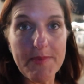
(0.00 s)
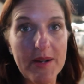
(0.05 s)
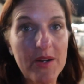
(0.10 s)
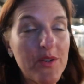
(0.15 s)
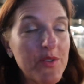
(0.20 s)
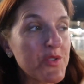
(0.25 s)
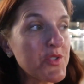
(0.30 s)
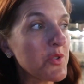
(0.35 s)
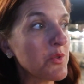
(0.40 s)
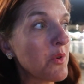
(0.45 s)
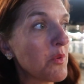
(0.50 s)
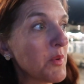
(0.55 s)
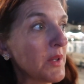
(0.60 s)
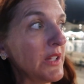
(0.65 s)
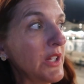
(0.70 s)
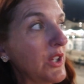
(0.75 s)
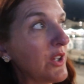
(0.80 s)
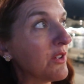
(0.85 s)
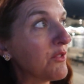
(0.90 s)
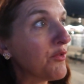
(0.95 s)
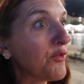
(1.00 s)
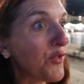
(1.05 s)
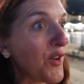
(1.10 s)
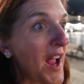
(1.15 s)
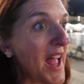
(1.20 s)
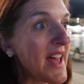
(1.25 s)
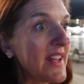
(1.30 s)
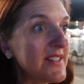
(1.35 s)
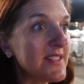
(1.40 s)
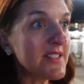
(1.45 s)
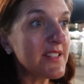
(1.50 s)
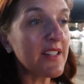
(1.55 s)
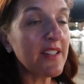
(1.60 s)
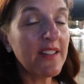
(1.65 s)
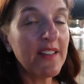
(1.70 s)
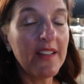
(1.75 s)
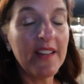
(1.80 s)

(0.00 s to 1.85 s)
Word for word: but also a really good friend.